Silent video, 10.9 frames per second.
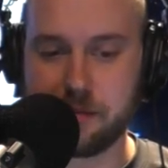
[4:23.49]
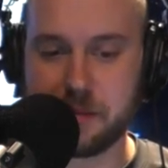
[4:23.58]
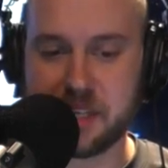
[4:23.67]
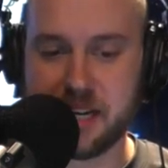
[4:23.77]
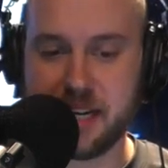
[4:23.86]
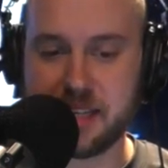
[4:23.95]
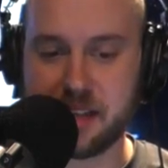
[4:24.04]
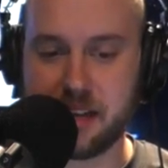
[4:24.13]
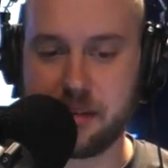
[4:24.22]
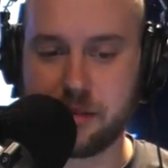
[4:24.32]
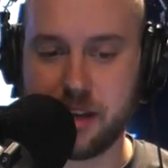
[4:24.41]
from the Saints that
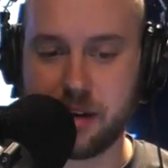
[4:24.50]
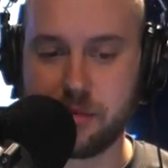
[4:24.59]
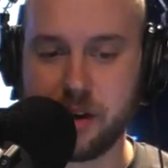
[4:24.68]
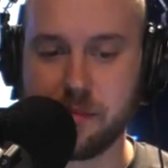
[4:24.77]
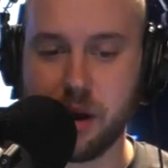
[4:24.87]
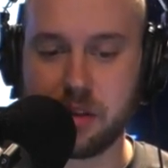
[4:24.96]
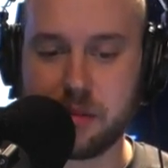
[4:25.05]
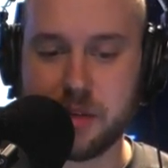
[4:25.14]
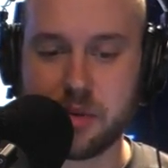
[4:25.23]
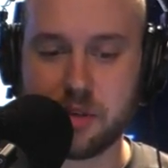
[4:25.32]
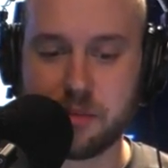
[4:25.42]
they thought they could remould
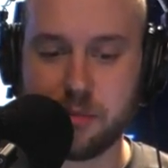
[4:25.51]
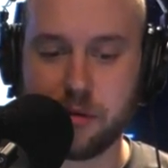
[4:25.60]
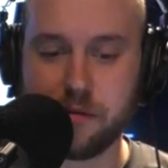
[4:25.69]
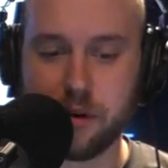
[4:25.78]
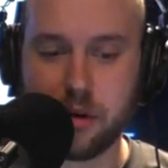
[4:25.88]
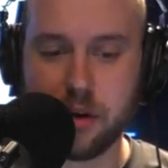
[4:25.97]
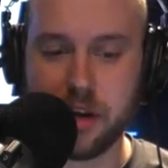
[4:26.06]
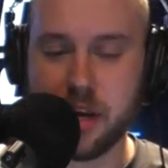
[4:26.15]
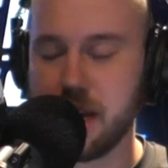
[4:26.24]
him into a small forward.